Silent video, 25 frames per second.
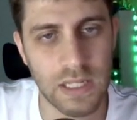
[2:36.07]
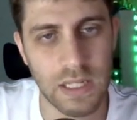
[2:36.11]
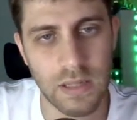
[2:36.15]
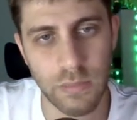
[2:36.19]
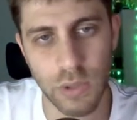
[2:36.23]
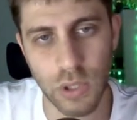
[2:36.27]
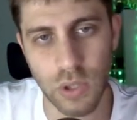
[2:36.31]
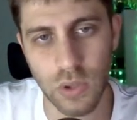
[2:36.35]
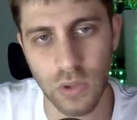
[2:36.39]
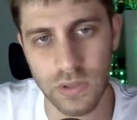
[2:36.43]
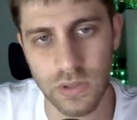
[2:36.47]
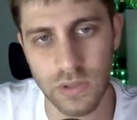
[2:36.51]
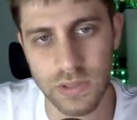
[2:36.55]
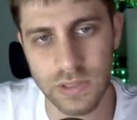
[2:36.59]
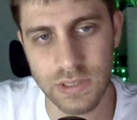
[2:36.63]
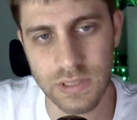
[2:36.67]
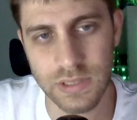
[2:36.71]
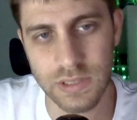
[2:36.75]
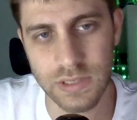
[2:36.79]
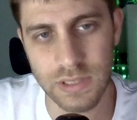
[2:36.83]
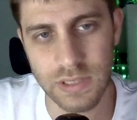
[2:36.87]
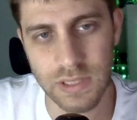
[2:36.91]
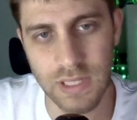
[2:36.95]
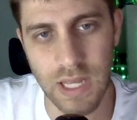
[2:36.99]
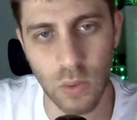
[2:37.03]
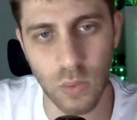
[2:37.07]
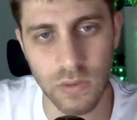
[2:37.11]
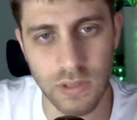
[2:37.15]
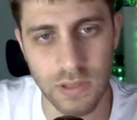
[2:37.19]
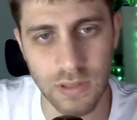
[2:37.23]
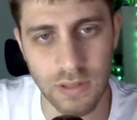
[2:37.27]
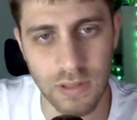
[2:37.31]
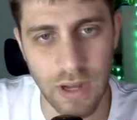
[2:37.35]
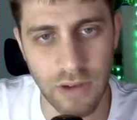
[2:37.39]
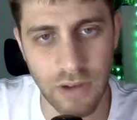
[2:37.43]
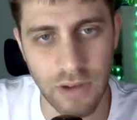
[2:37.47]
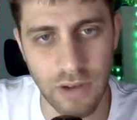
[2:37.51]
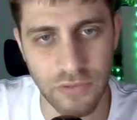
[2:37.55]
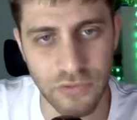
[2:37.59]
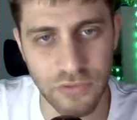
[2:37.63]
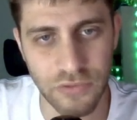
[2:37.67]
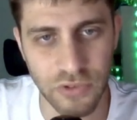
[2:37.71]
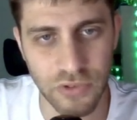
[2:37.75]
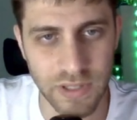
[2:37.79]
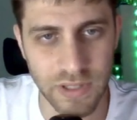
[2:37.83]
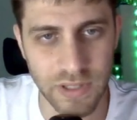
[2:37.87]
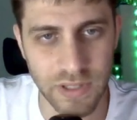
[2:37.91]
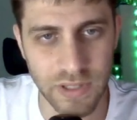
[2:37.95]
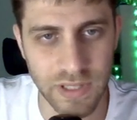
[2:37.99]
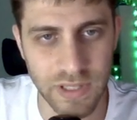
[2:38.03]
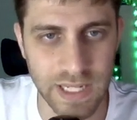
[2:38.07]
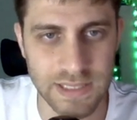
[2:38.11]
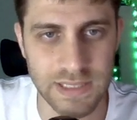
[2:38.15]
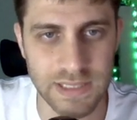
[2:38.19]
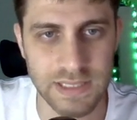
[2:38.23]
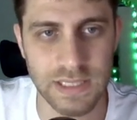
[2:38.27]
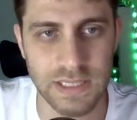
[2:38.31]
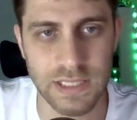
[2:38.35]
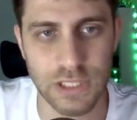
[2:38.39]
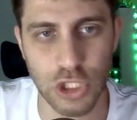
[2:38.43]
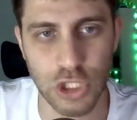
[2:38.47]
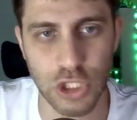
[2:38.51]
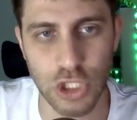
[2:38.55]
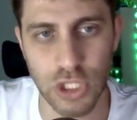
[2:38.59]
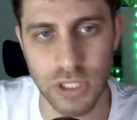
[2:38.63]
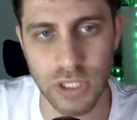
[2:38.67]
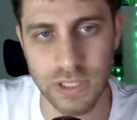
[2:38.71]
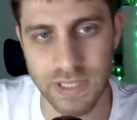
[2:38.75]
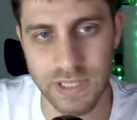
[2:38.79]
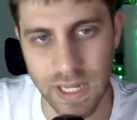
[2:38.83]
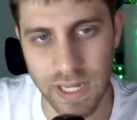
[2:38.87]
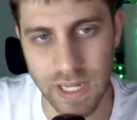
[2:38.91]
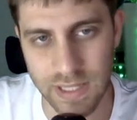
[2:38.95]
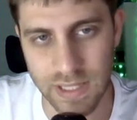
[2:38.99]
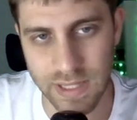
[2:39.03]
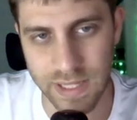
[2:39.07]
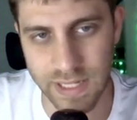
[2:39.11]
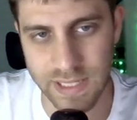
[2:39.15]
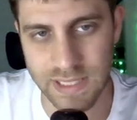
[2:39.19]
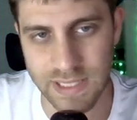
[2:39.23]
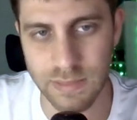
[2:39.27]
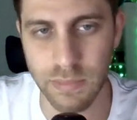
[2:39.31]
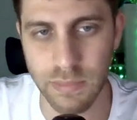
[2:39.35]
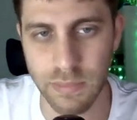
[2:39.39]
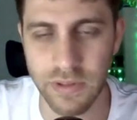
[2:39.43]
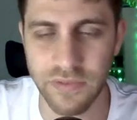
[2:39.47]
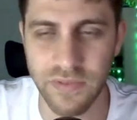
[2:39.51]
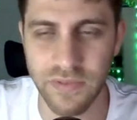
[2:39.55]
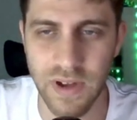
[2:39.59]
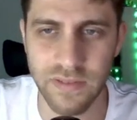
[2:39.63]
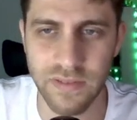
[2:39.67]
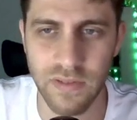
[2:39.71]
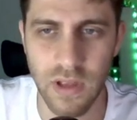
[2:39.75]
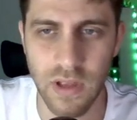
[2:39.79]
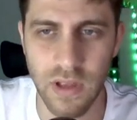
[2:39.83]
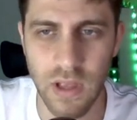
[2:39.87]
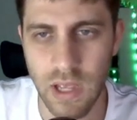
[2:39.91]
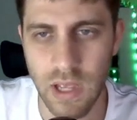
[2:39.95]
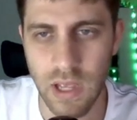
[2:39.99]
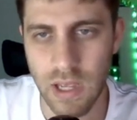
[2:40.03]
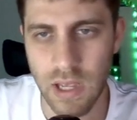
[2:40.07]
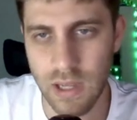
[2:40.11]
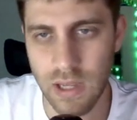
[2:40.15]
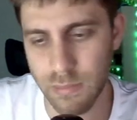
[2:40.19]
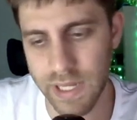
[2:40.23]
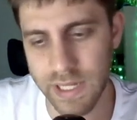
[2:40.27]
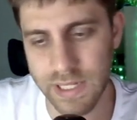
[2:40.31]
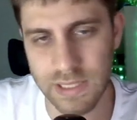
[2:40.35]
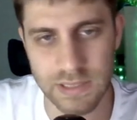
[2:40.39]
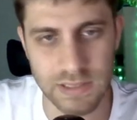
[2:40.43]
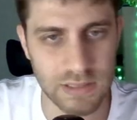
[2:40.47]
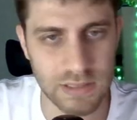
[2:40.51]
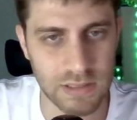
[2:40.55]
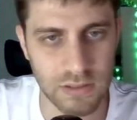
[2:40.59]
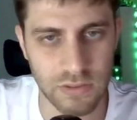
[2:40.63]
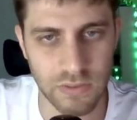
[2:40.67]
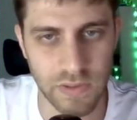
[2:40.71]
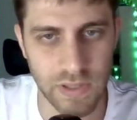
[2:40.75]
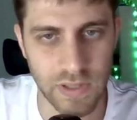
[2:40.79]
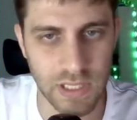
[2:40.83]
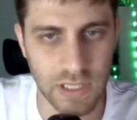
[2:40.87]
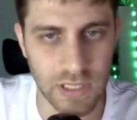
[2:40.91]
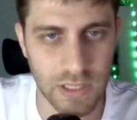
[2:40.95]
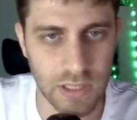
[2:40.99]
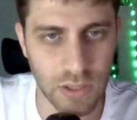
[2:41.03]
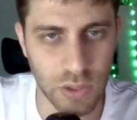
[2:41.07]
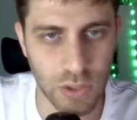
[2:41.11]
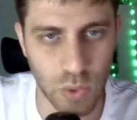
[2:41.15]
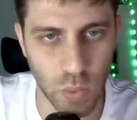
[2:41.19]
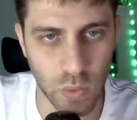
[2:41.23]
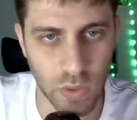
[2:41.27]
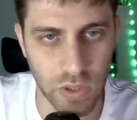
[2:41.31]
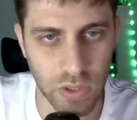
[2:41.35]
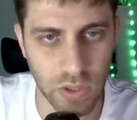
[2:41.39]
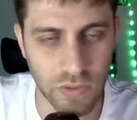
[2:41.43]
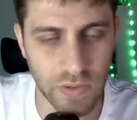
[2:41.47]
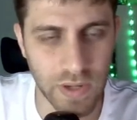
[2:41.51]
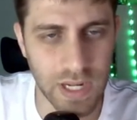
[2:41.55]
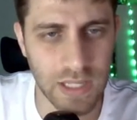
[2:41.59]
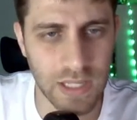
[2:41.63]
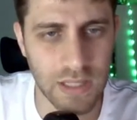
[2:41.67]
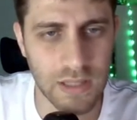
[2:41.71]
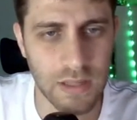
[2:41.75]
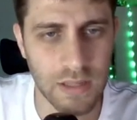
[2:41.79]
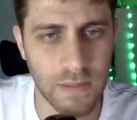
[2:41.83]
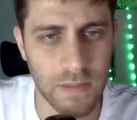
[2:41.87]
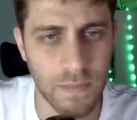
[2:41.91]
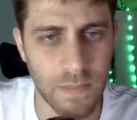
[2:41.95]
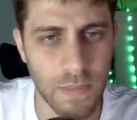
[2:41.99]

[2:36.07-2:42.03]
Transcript: Because now after d takes c6, just a takes b5 and black is really doing great.